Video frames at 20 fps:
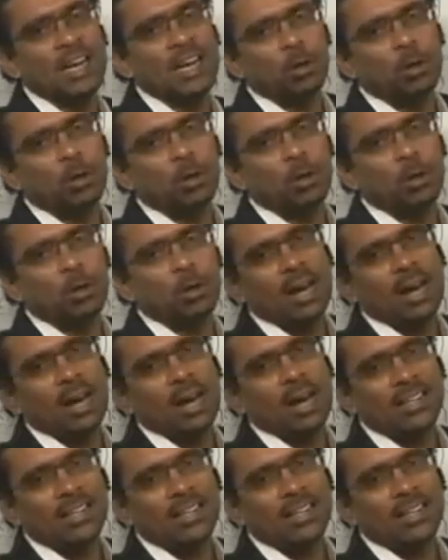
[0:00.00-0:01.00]
AI
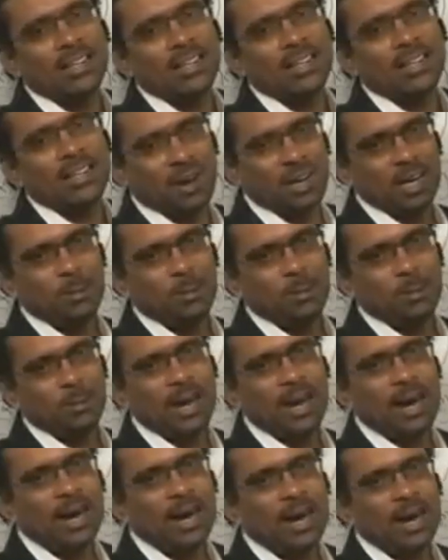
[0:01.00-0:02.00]
into RL dash
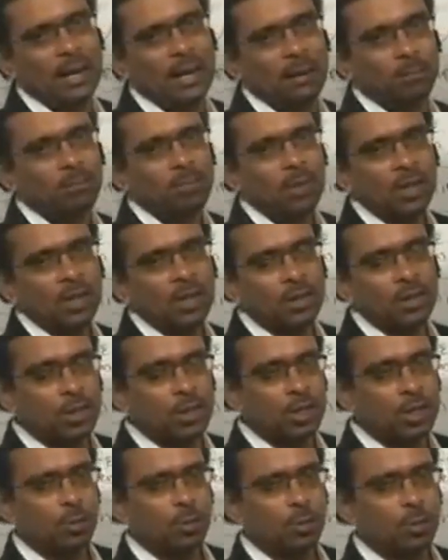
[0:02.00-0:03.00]
divided by Ri.
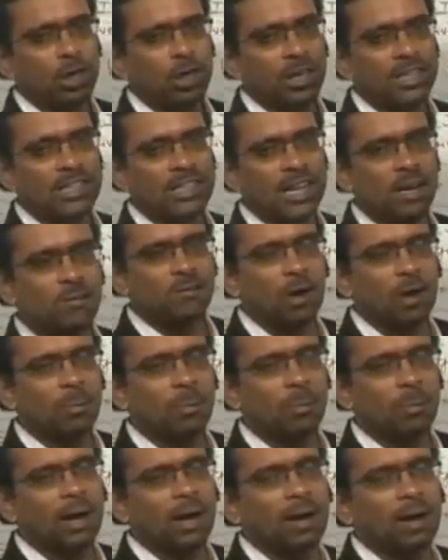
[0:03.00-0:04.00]
This is the
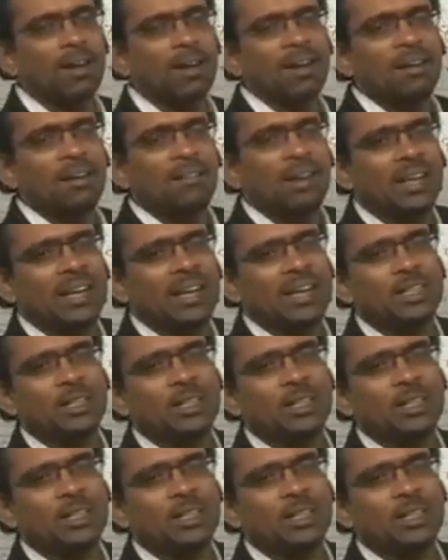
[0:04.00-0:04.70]
voltage gain formula.